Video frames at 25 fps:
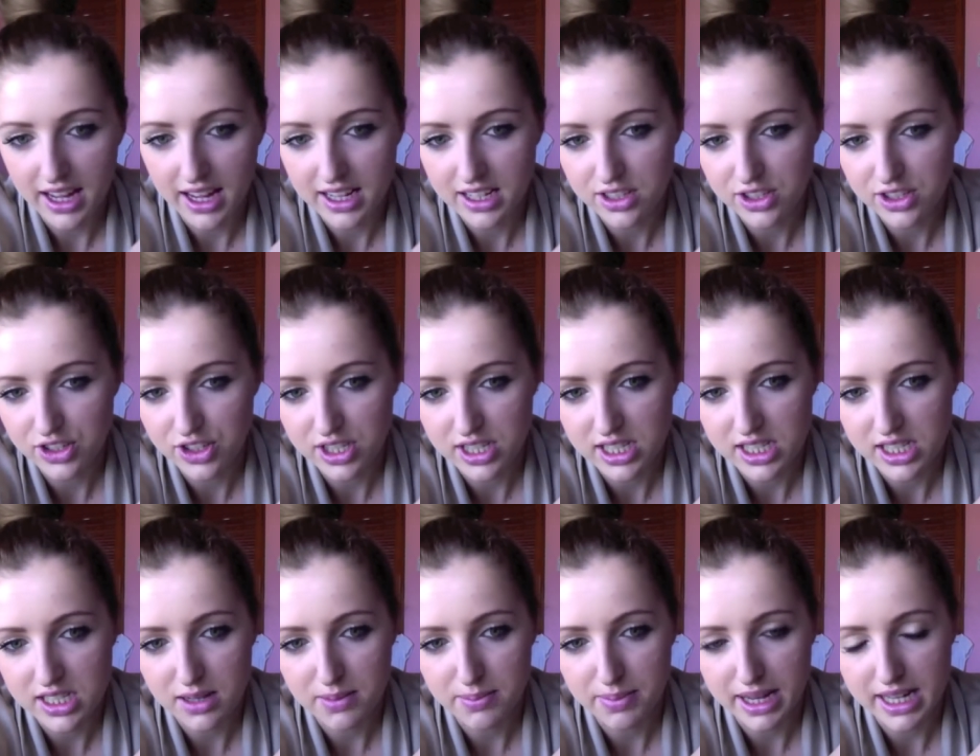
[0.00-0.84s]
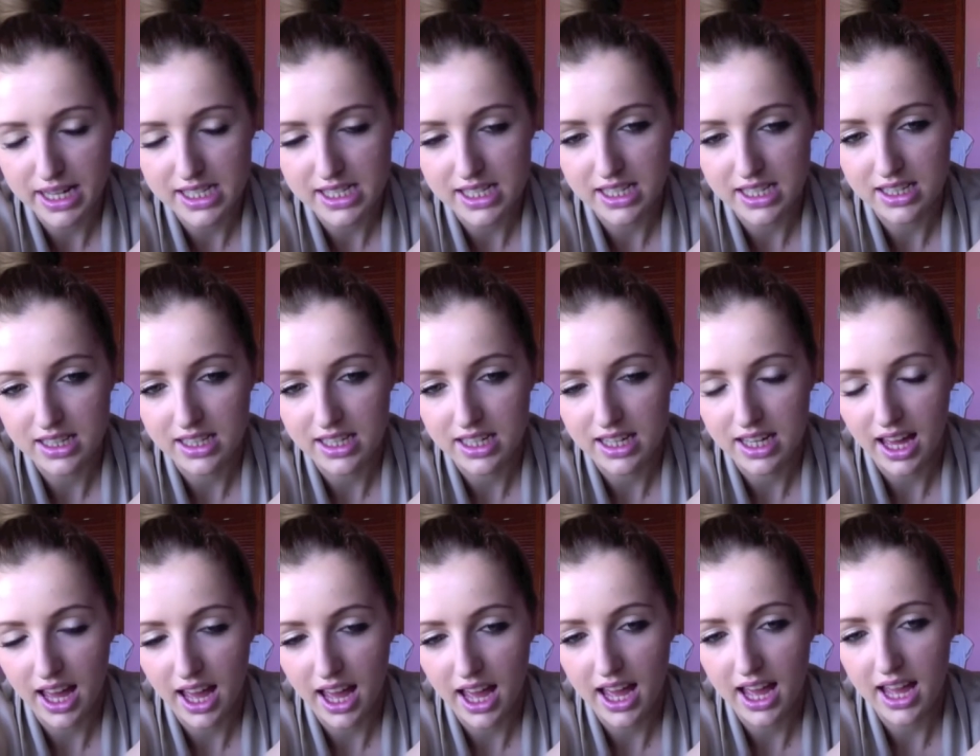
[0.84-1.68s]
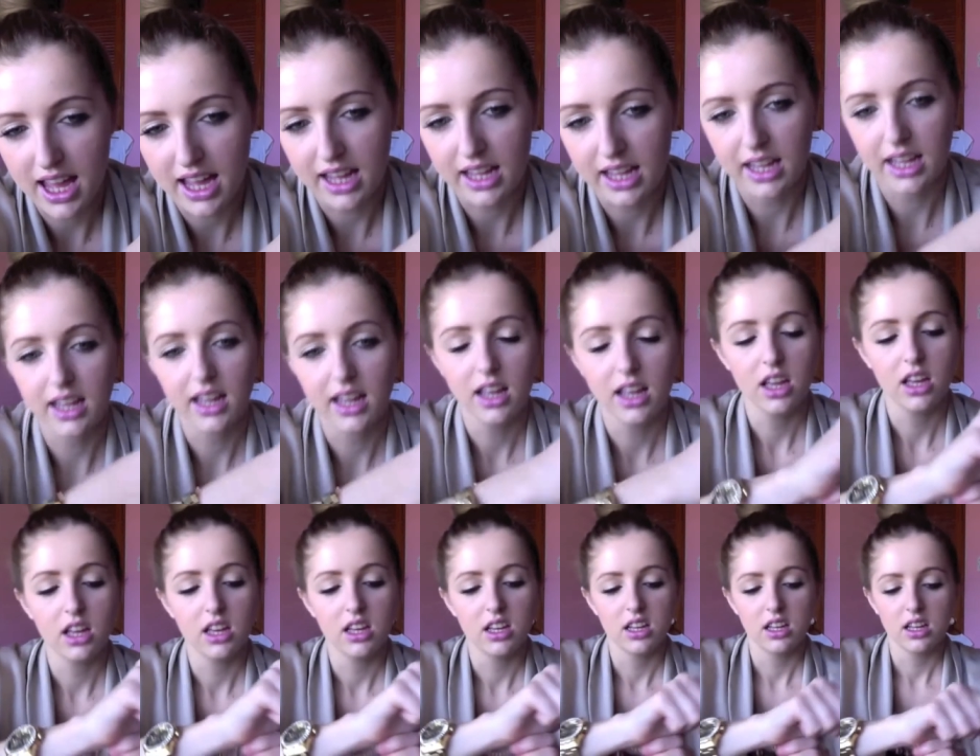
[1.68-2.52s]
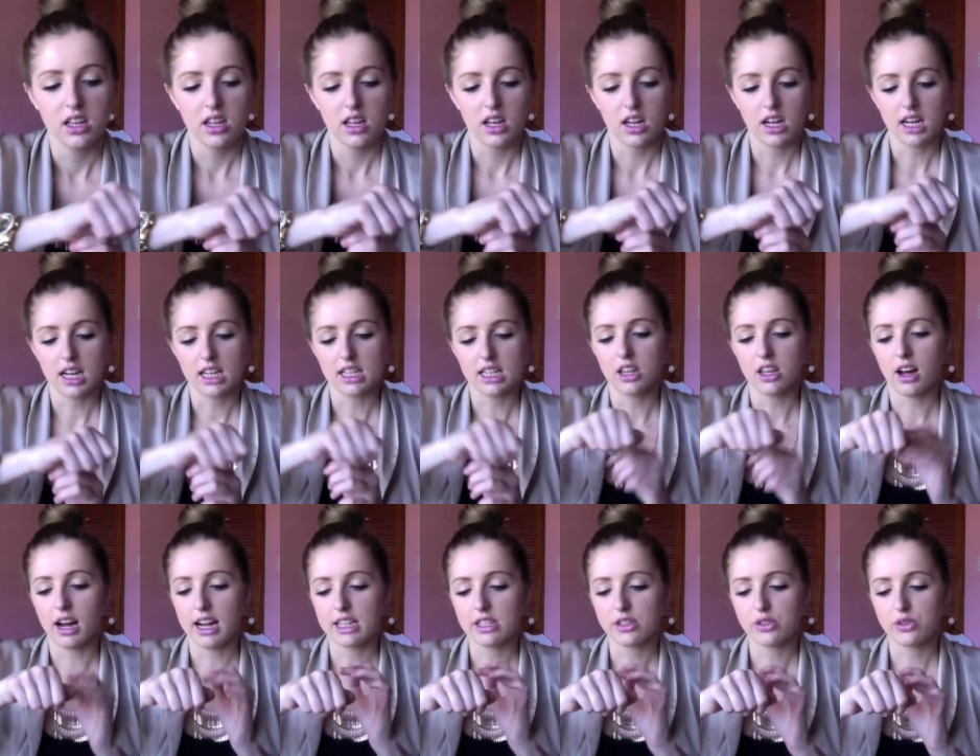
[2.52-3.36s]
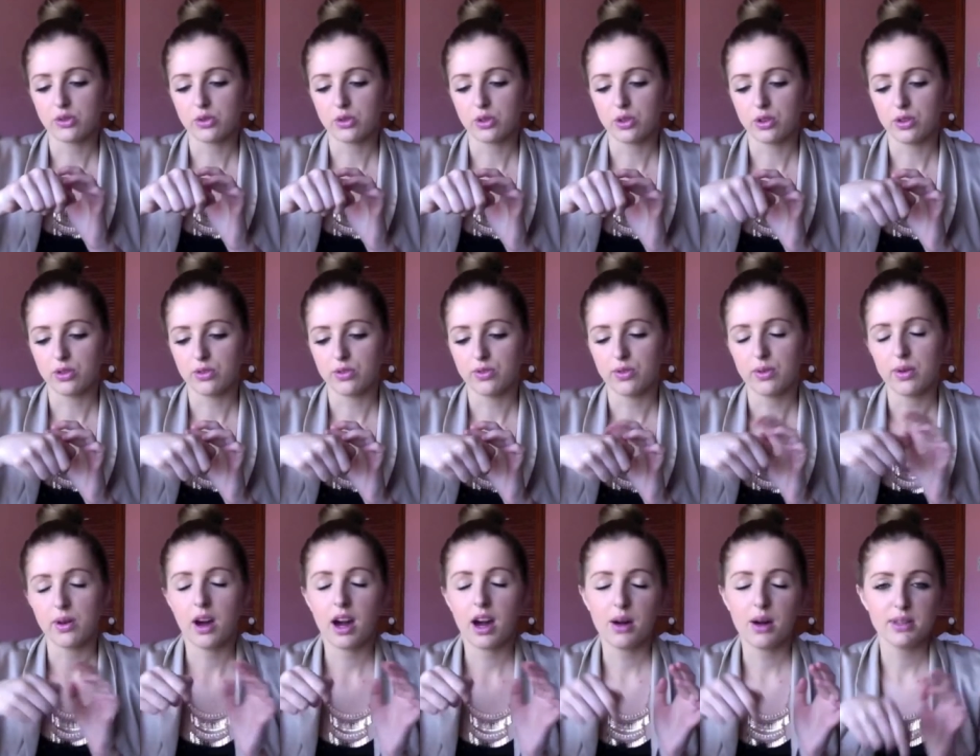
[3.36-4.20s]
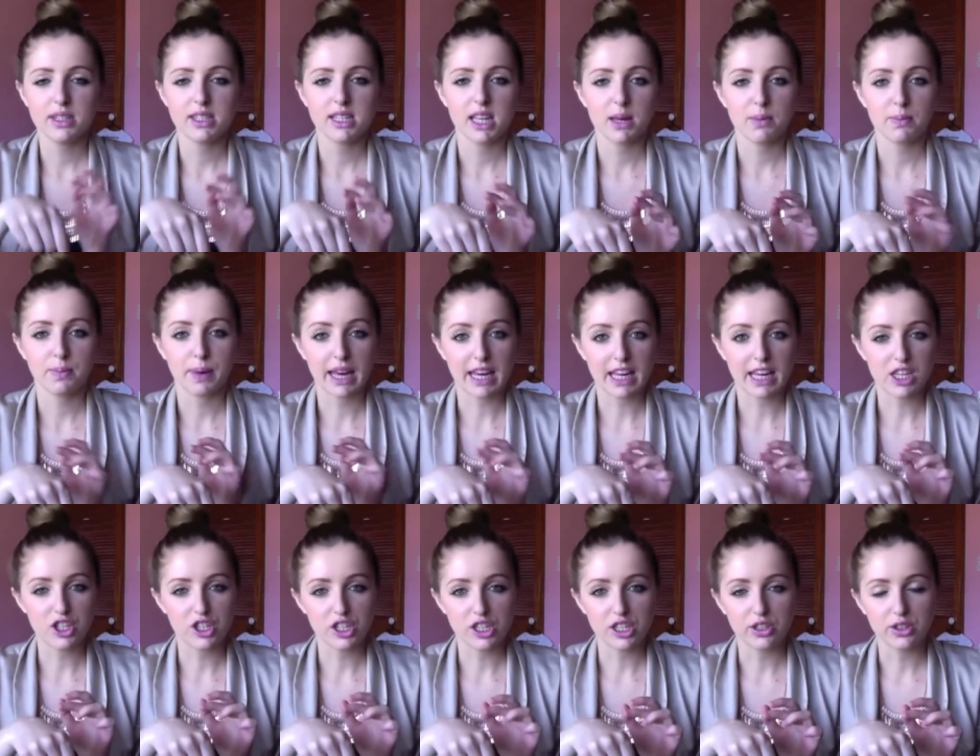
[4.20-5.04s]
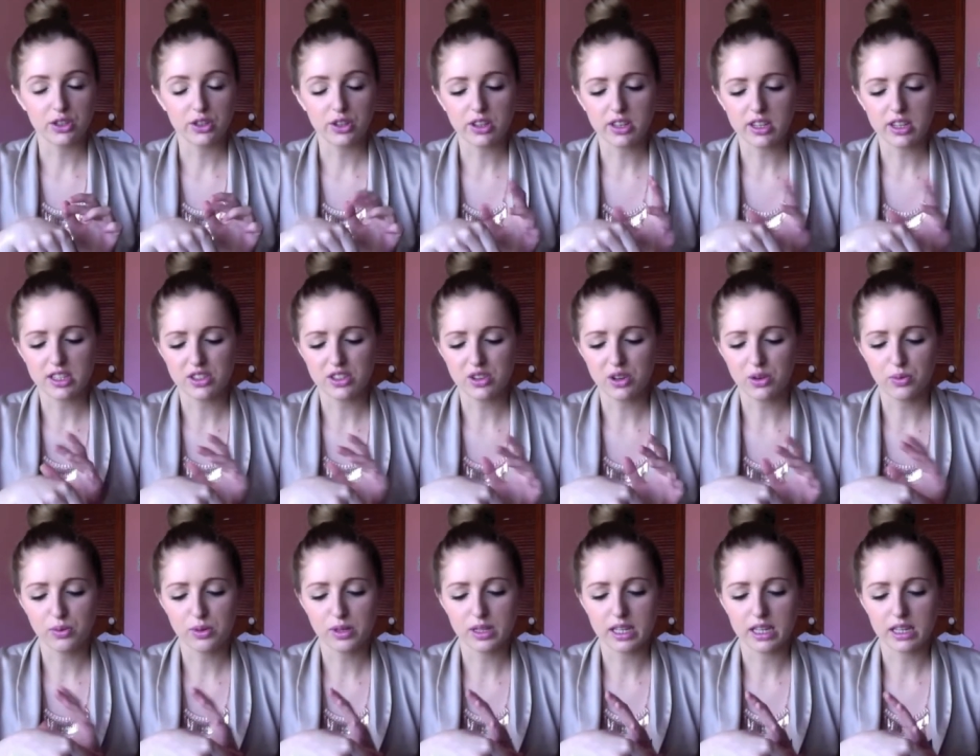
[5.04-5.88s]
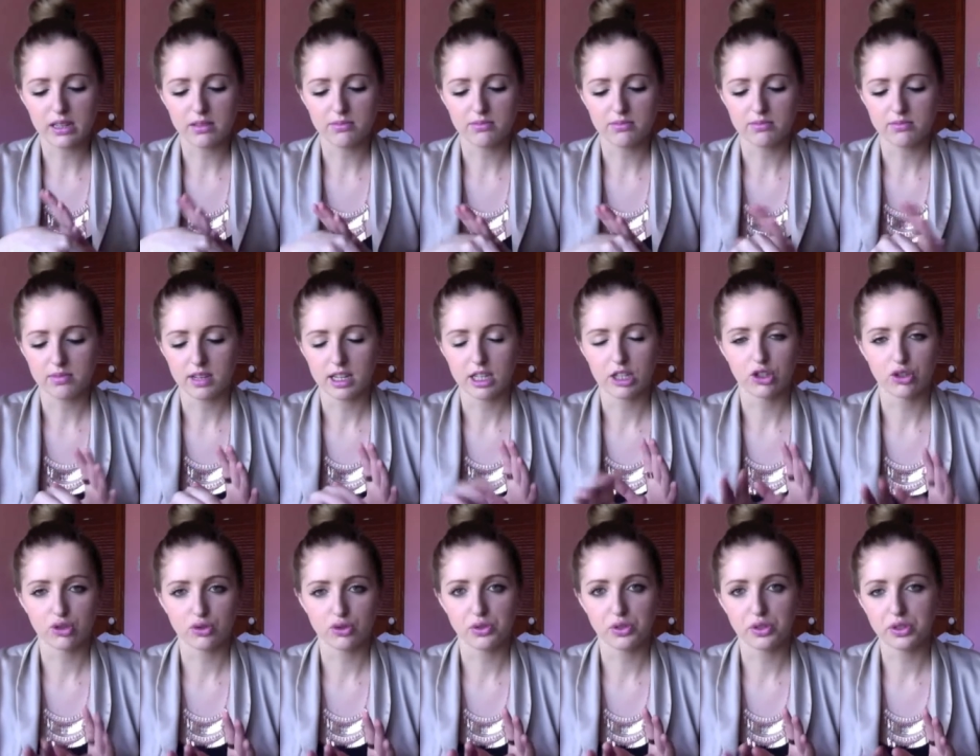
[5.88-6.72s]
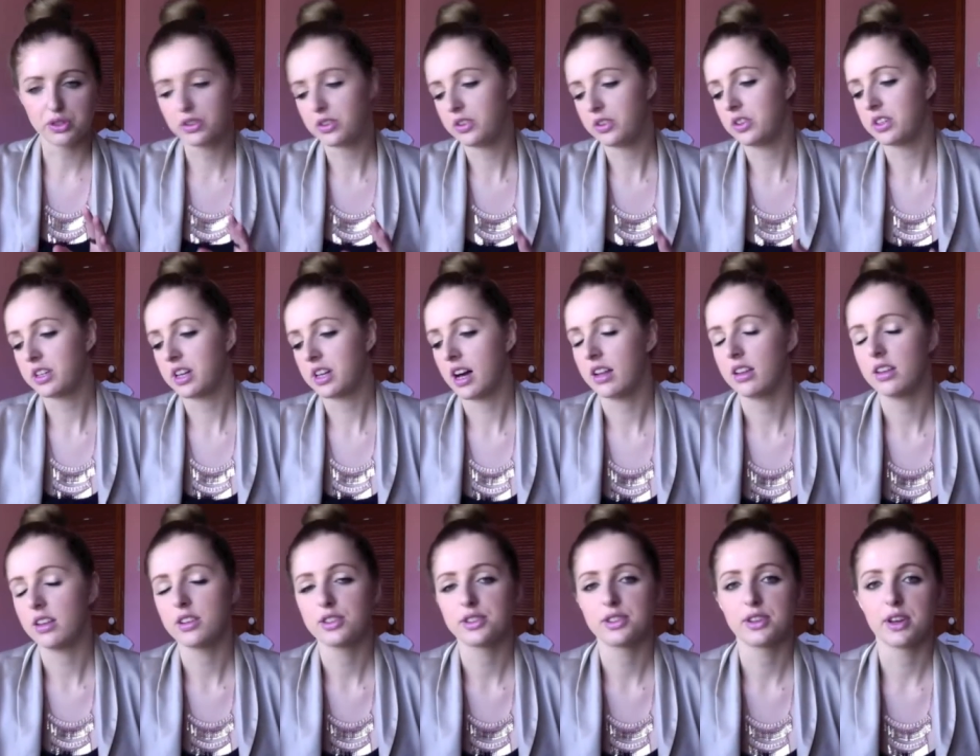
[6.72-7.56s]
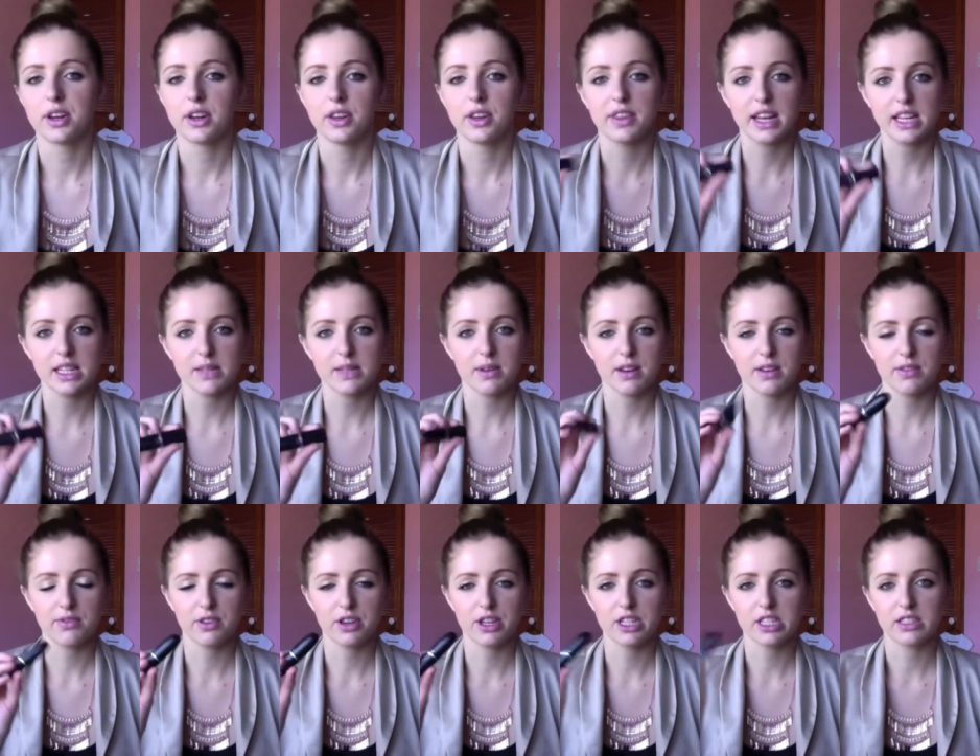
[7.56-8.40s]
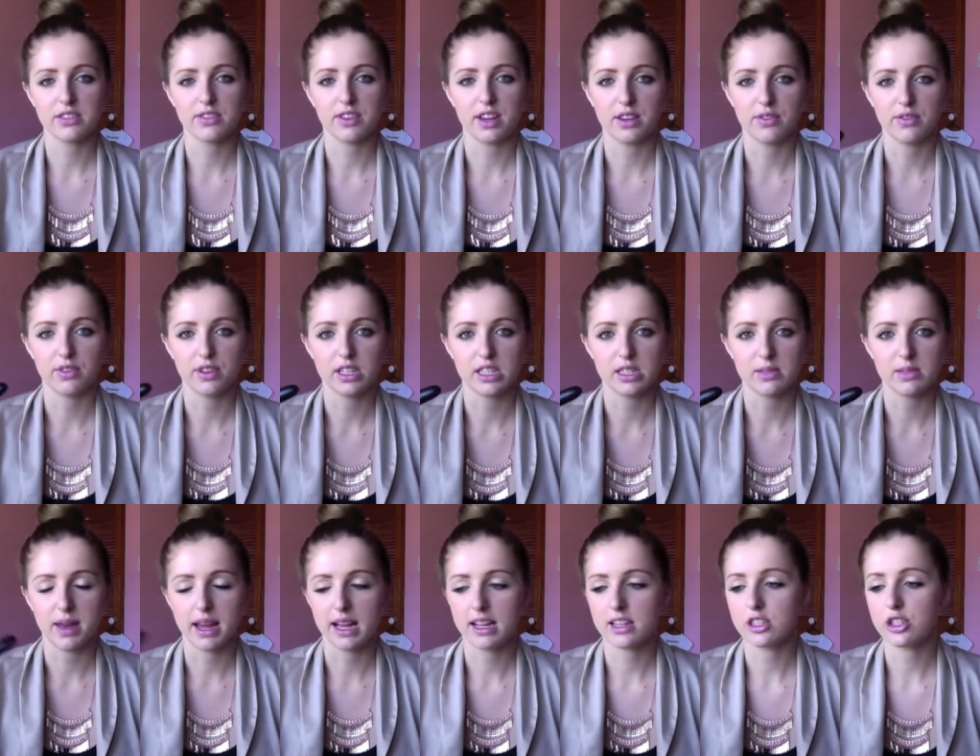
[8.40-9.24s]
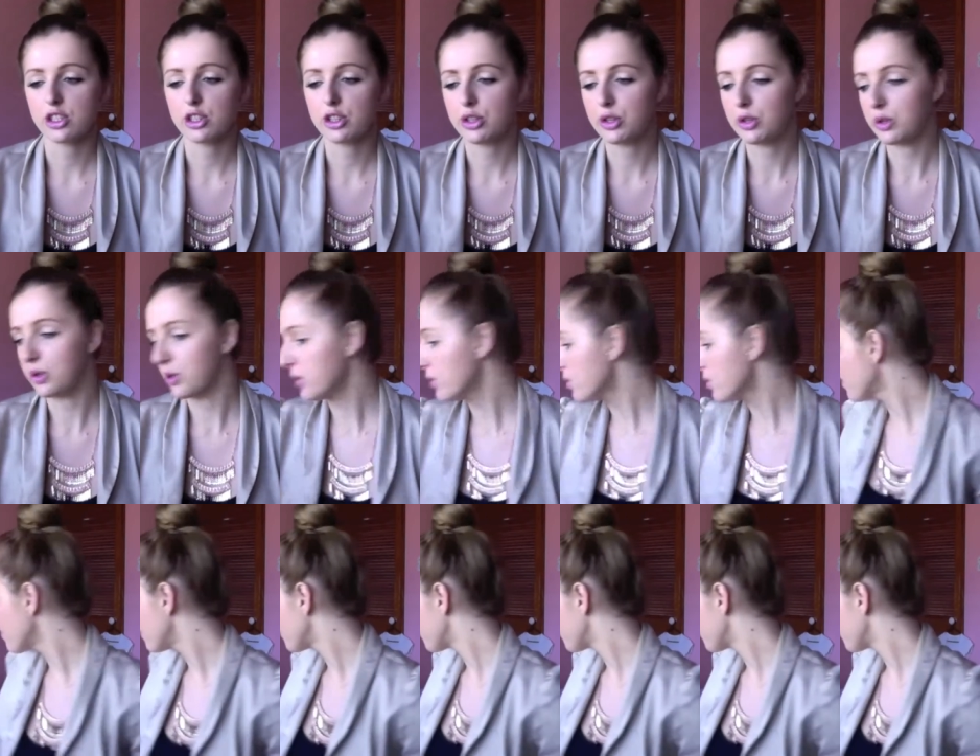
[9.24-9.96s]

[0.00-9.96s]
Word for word: It's just basically a, a light sort of, I would say peachy nude. It's not really a true nude colour. So that's my first favourite is MAC's Hue.